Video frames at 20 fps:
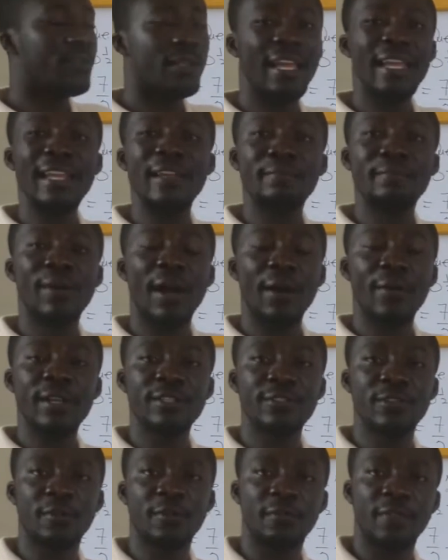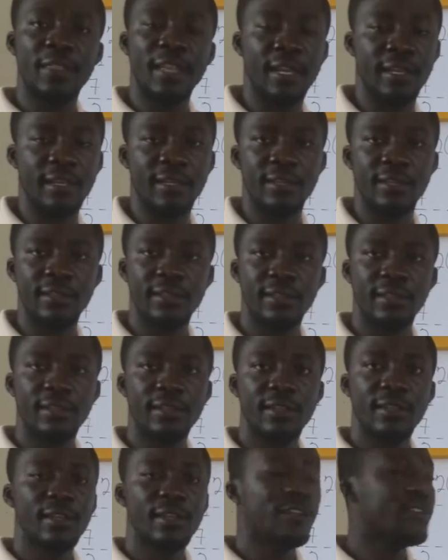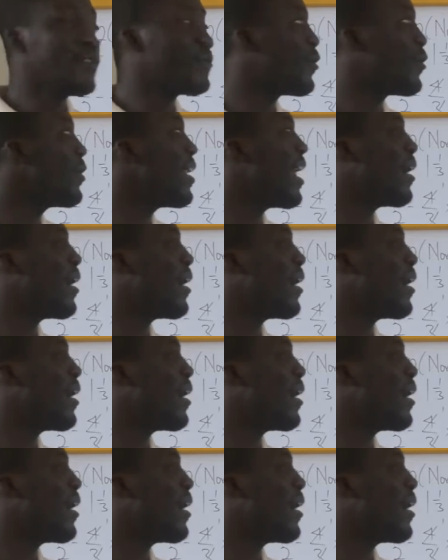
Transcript: in powers of 10, so